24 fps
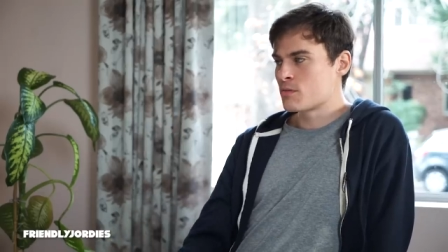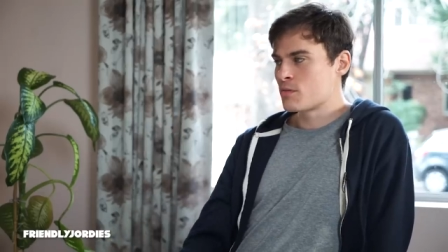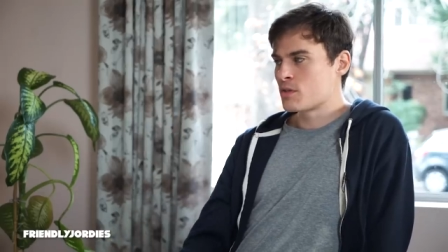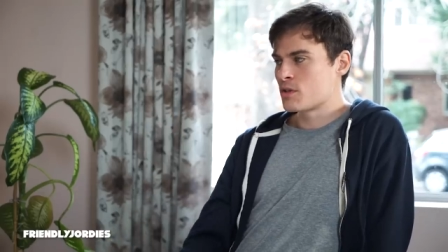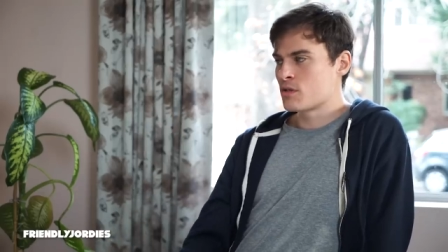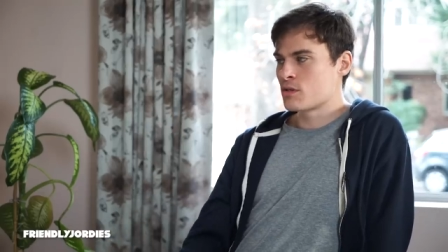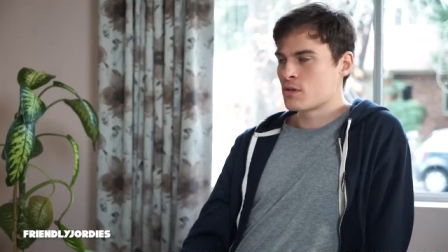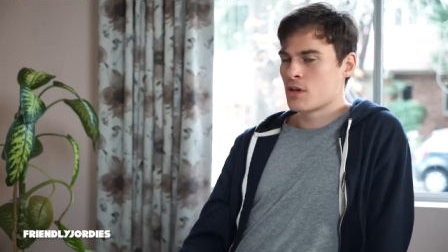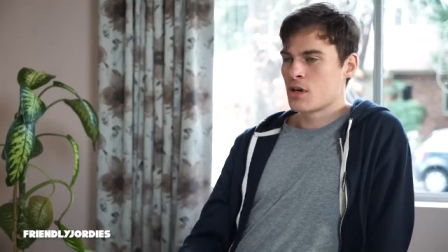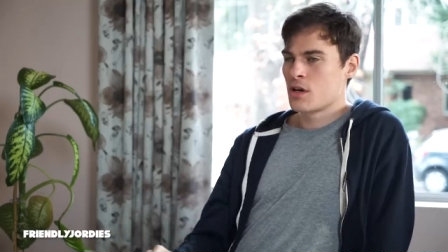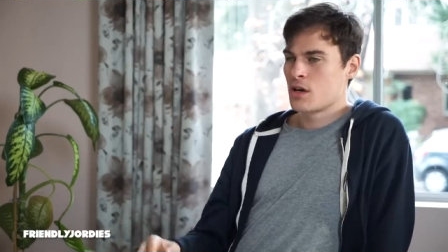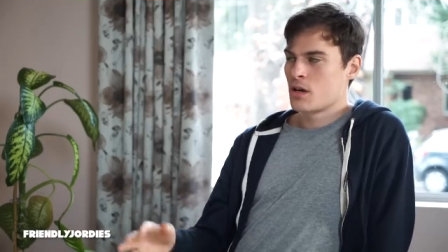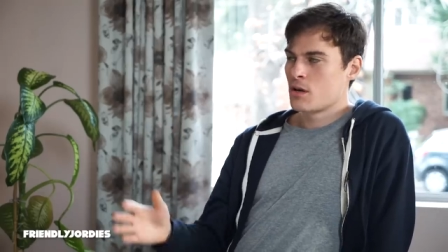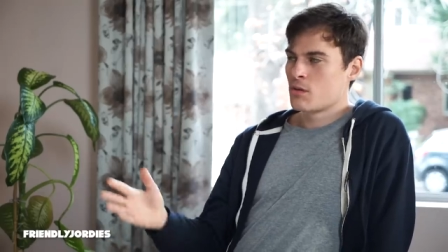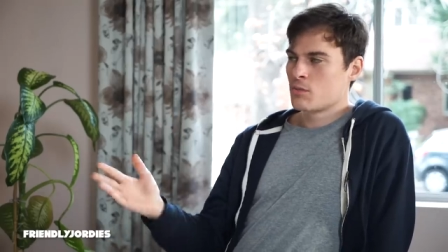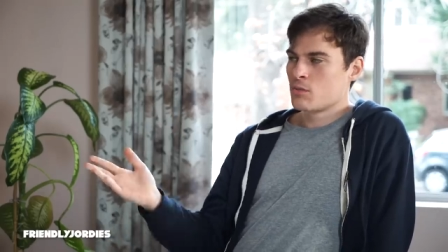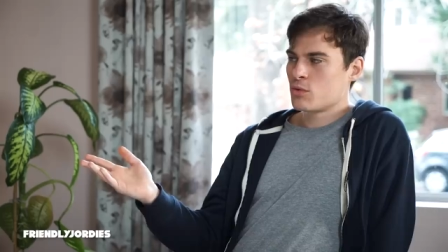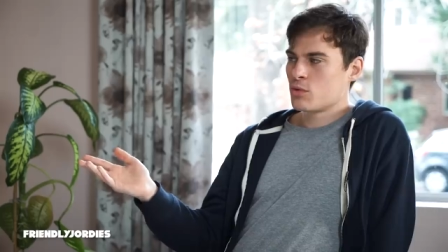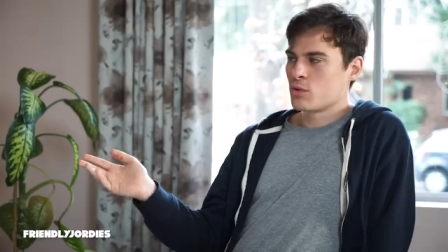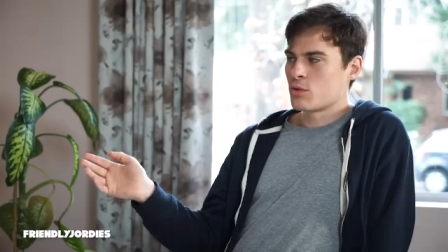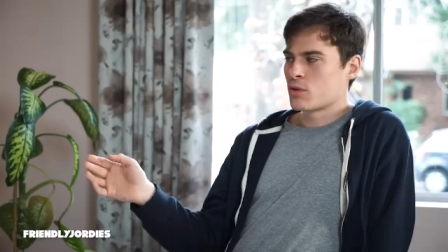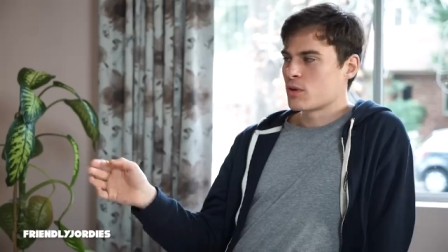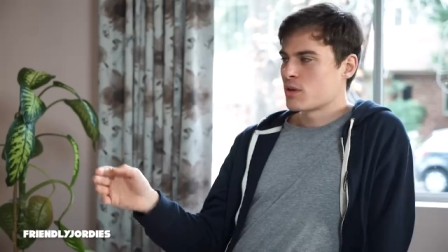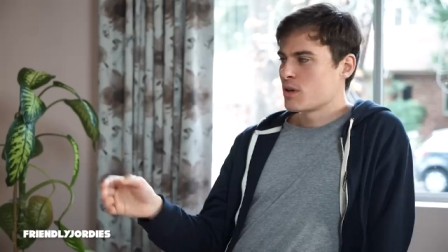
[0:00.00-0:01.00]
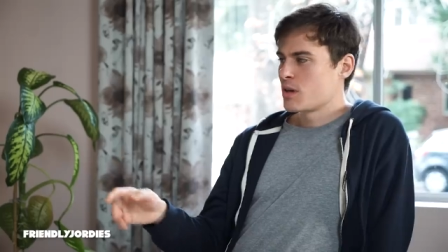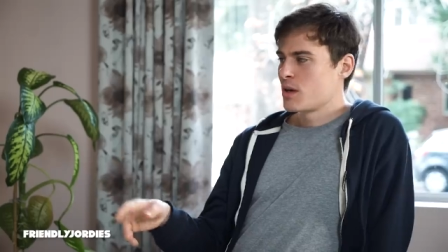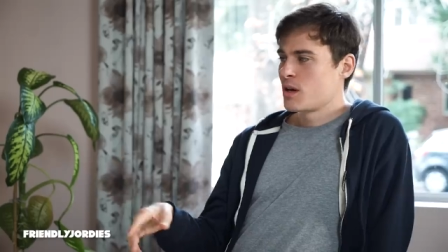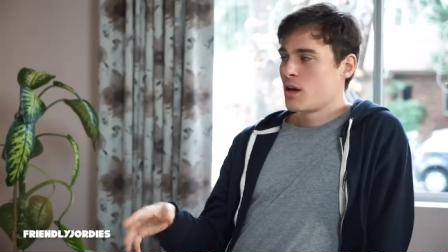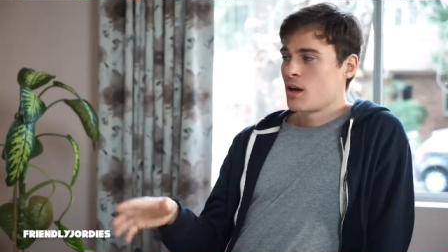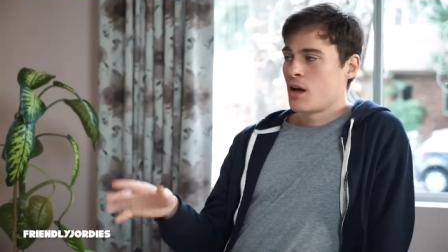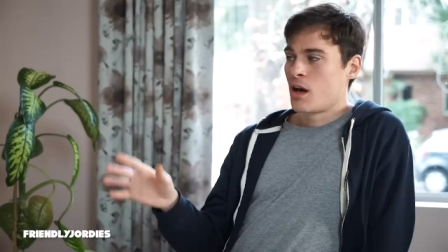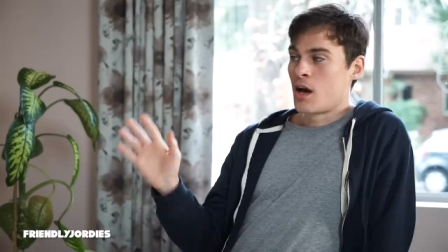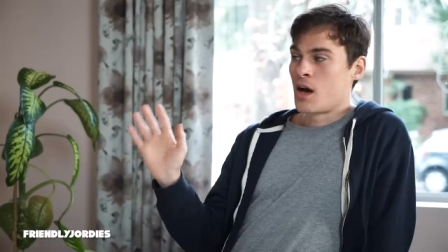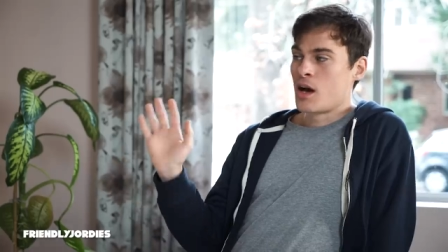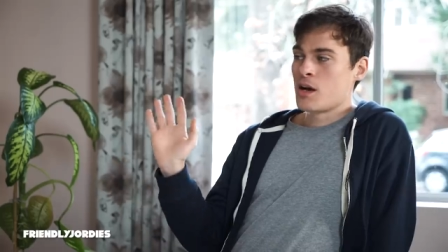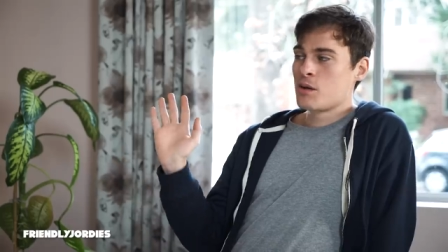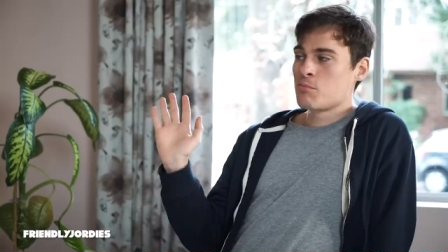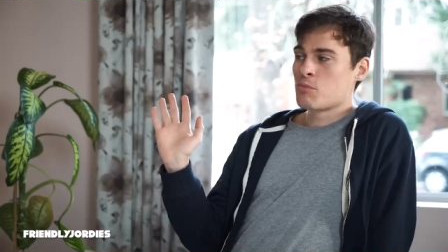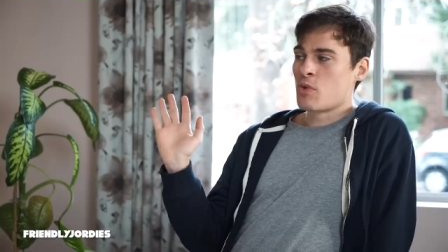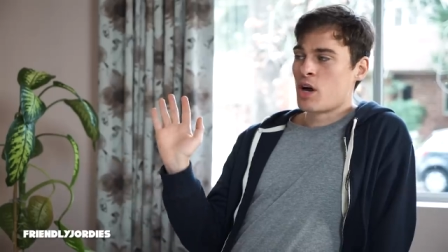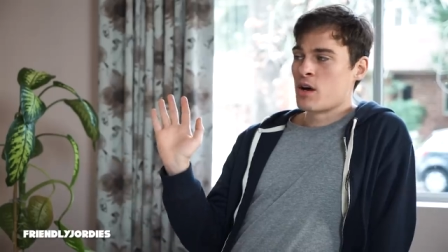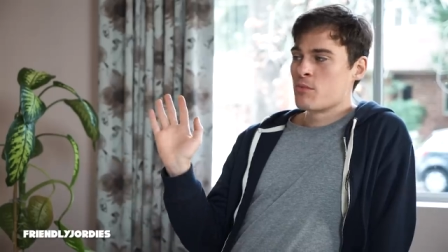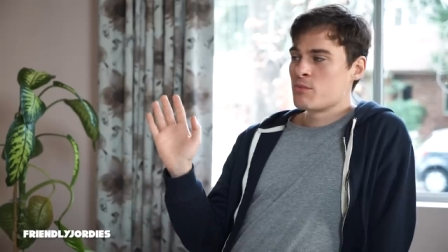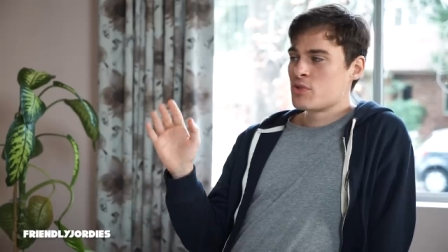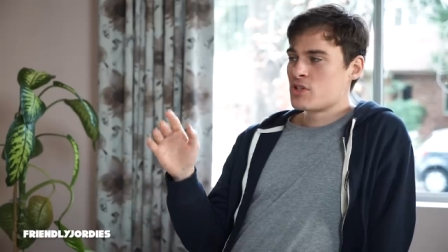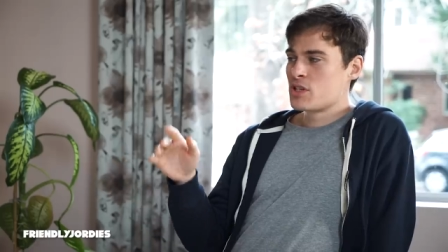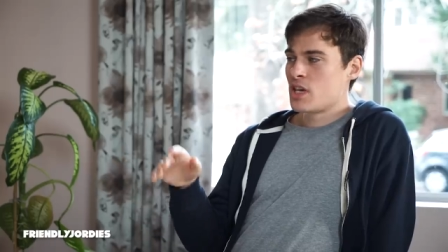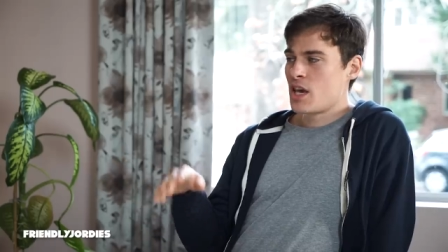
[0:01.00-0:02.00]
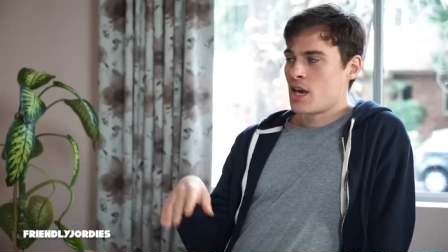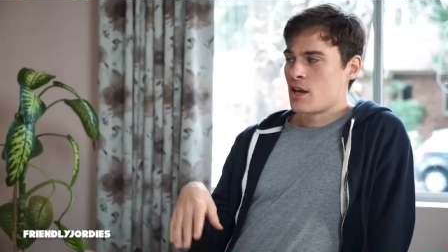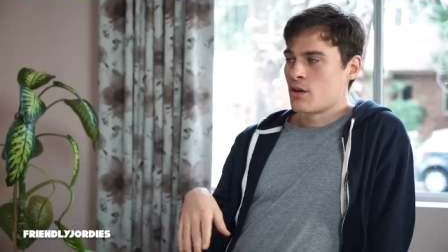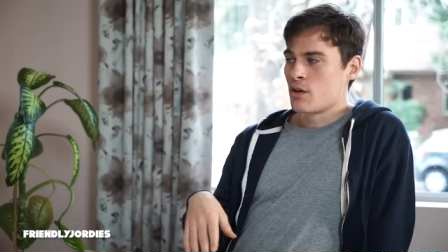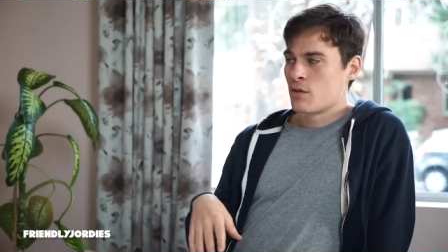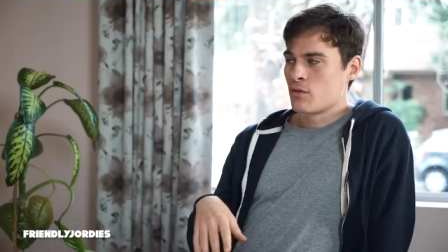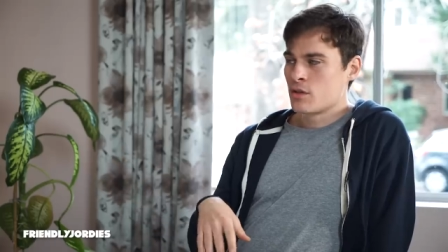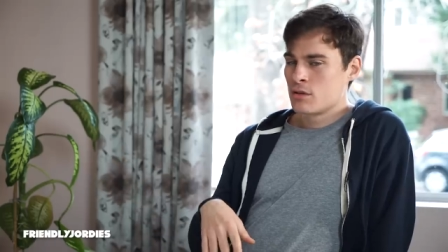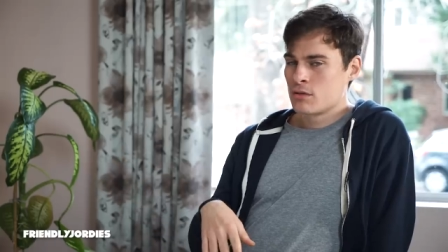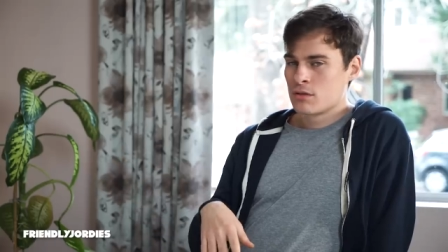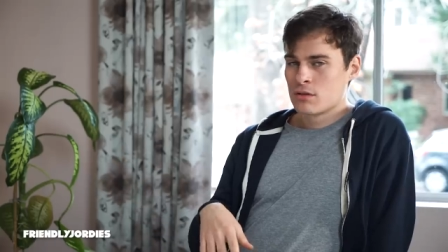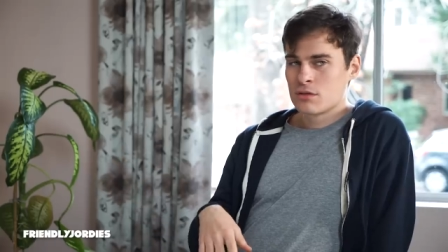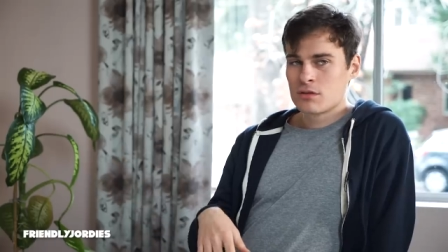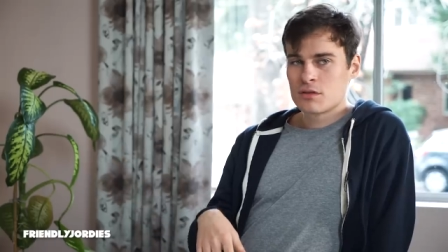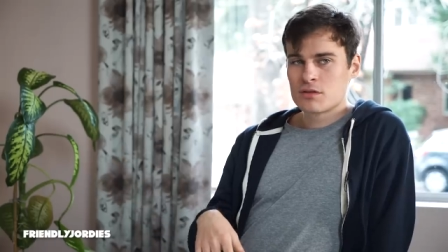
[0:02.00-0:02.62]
Because look, I'm I'm scared of it.